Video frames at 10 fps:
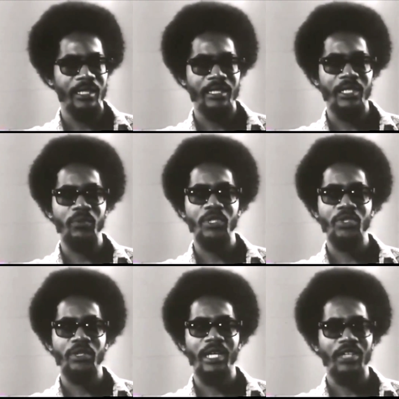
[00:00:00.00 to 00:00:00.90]
that we
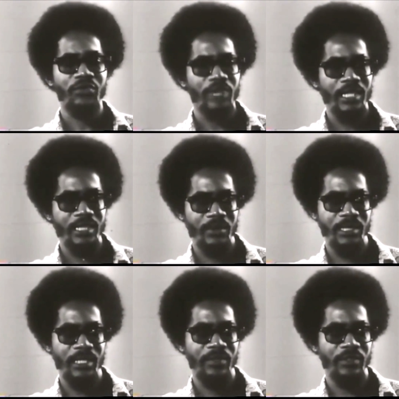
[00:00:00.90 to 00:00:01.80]
should address
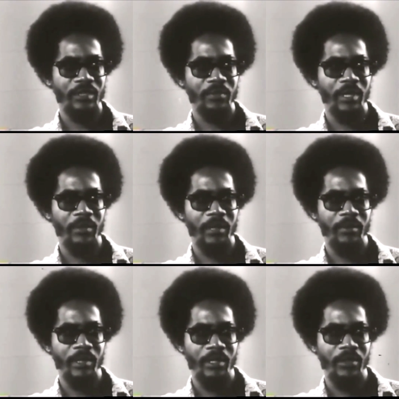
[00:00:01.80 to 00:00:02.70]
ourselves to the problem
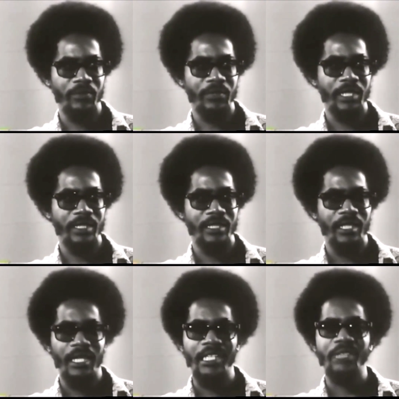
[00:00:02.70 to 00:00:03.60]
of race
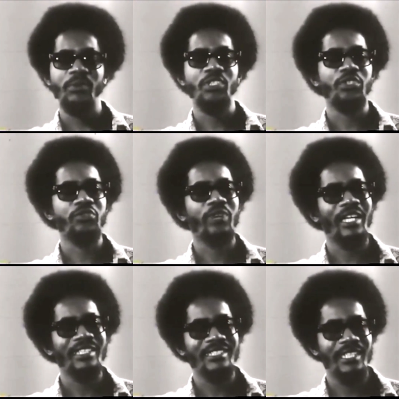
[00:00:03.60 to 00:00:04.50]
and that we should
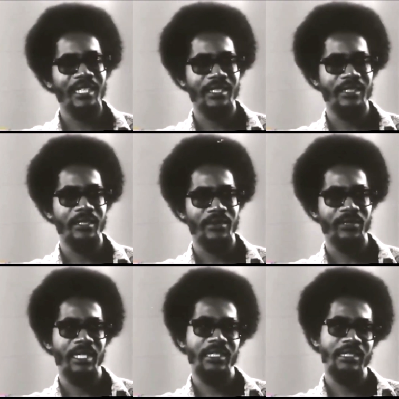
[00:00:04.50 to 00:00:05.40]
transcend
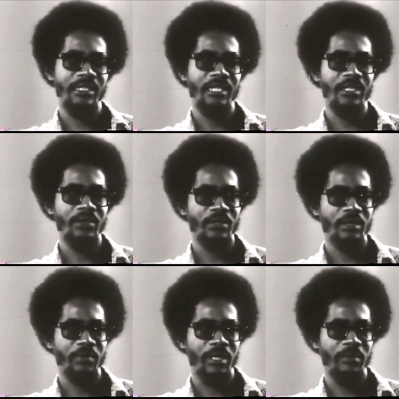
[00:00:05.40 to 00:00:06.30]
rather than ignore the
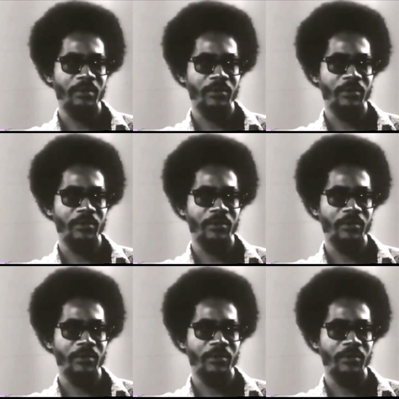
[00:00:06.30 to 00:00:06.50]
problem